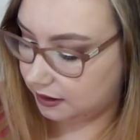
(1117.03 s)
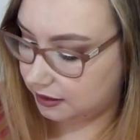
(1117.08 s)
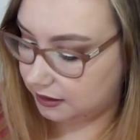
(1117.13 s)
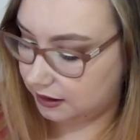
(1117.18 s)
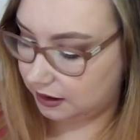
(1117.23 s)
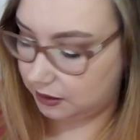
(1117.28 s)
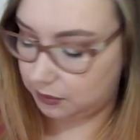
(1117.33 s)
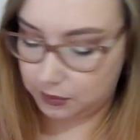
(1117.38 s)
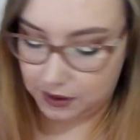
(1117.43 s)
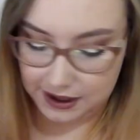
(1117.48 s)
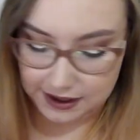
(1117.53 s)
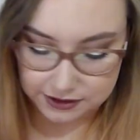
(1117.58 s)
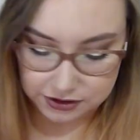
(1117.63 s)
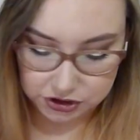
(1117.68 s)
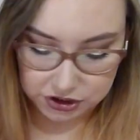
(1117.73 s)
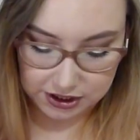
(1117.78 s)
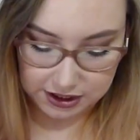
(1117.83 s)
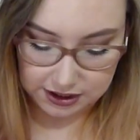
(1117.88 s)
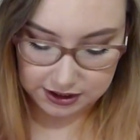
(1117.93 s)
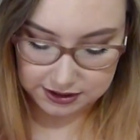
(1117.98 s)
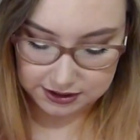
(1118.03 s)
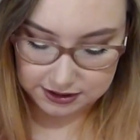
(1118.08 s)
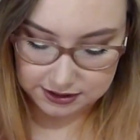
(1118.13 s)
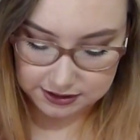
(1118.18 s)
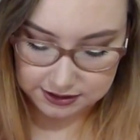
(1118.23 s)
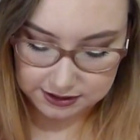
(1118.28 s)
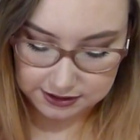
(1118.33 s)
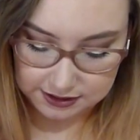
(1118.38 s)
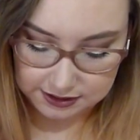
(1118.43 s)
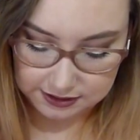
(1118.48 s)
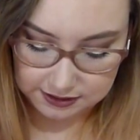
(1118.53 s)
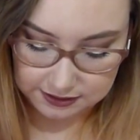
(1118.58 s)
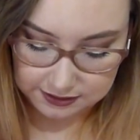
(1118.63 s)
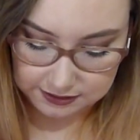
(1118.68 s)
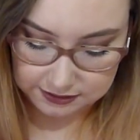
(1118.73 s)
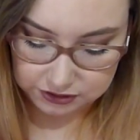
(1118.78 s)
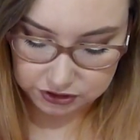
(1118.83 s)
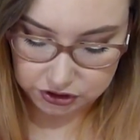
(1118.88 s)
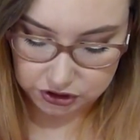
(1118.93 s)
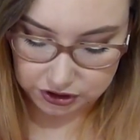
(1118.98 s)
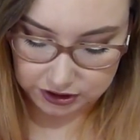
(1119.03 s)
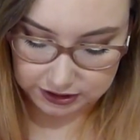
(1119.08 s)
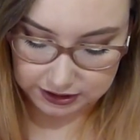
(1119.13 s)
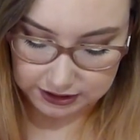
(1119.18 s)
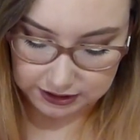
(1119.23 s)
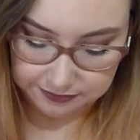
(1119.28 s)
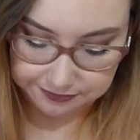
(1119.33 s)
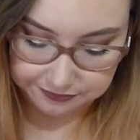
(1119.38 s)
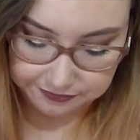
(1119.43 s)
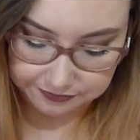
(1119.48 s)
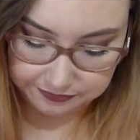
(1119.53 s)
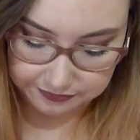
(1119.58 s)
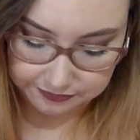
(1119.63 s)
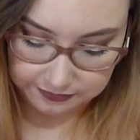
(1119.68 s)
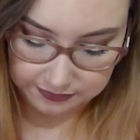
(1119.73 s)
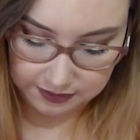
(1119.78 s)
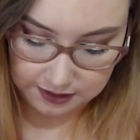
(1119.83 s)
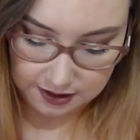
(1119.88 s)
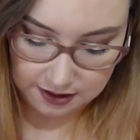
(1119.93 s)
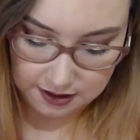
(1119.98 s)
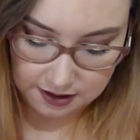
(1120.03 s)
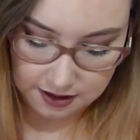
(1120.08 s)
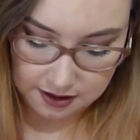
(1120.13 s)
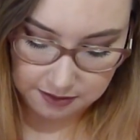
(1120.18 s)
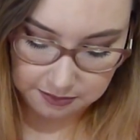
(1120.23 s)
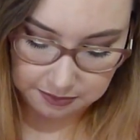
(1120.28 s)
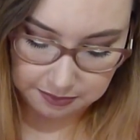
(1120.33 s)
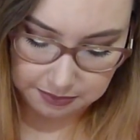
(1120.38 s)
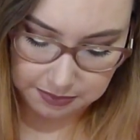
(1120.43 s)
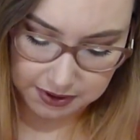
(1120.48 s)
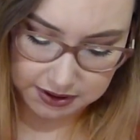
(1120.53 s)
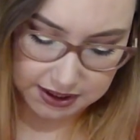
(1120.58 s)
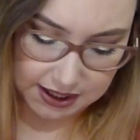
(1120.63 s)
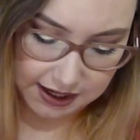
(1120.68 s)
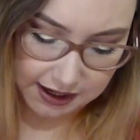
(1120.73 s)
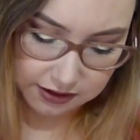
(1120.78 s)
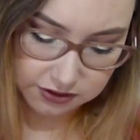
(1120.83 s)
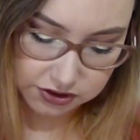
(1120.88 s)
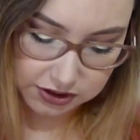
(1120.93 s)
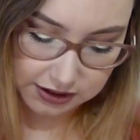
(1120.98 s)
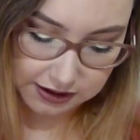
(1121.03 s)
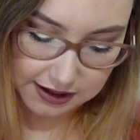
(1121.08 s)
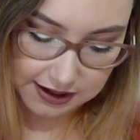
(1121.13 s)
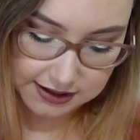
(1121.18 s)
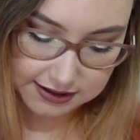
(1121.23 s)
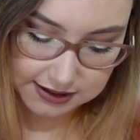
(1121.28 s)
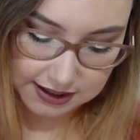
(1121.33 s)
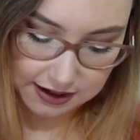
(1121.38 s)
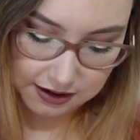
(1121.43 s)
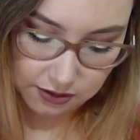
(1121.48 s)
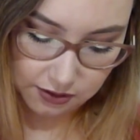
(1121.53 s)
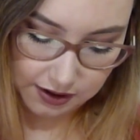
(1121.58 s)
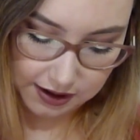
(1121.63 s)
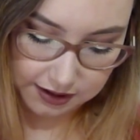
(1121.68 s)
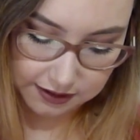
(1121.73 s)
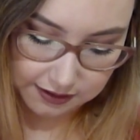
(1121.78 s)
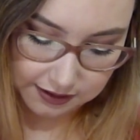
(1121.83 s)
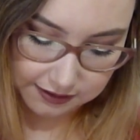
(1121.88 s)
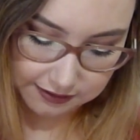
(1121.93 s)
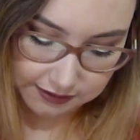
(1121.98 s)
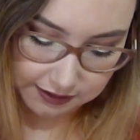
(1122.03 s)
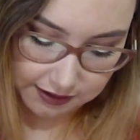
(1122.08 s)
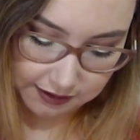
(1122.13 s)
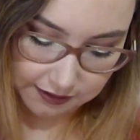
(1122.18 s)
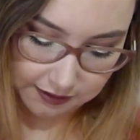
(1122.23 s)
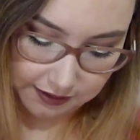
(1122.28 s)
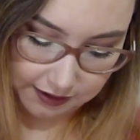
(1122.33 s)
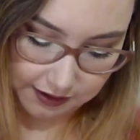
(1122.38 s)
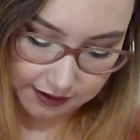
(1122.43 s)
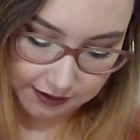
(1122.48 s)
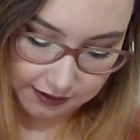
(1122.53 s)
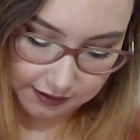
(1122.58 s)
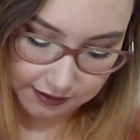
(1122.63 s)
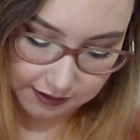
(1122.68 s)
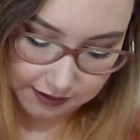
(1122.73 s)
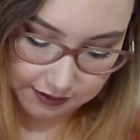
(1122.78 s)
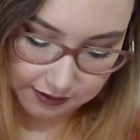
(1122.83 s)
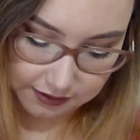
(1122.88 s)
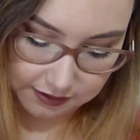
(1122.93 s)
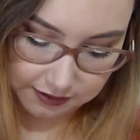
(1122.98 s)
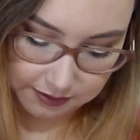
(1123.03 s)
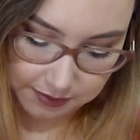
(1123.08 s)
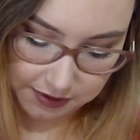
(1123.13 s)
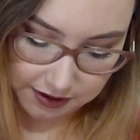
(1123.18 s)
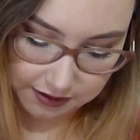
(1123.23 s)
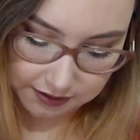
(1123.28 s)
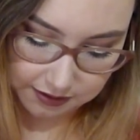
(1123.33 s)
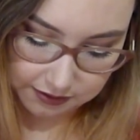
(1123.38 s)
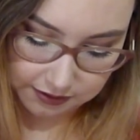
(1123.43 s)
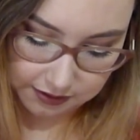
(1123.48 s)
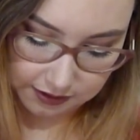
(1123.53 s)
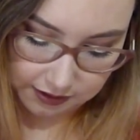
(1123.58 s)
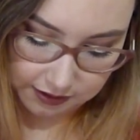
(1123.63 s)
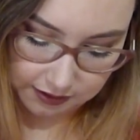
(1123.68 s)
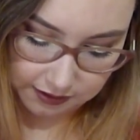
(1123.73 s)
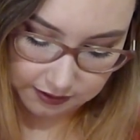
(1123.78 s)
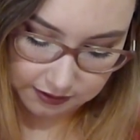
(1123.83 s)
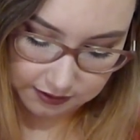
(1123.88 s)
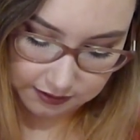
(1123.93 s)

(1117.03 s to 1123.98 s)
The white shade is chunky, but that actually laid down quite nicely. Okay, that's not as bad as I was thinking.